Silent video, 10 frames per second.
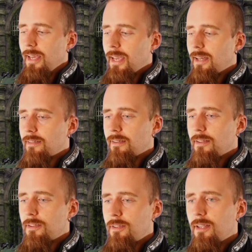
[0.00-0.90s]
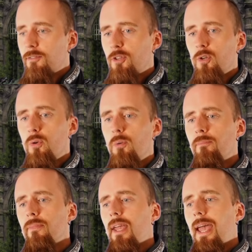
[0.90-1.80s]
And if
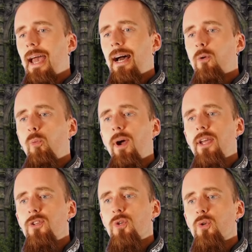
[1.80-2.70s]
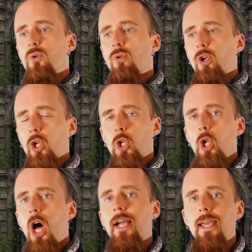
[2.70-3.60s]
you had a way to
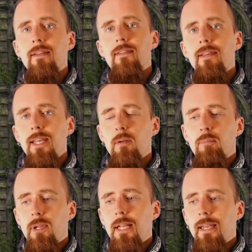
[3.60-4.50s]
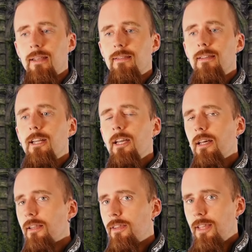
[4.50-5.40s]
lock it in place,
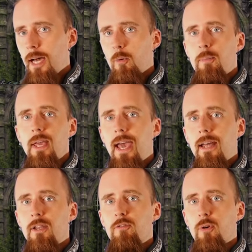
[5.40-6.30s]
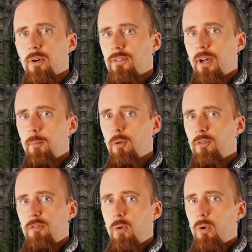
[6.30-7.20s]
that would be handy, for example,
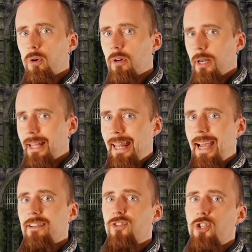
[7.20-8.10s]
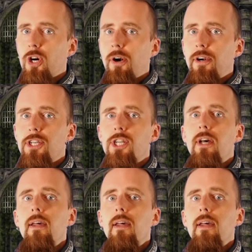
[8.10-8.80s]
for a lance charge.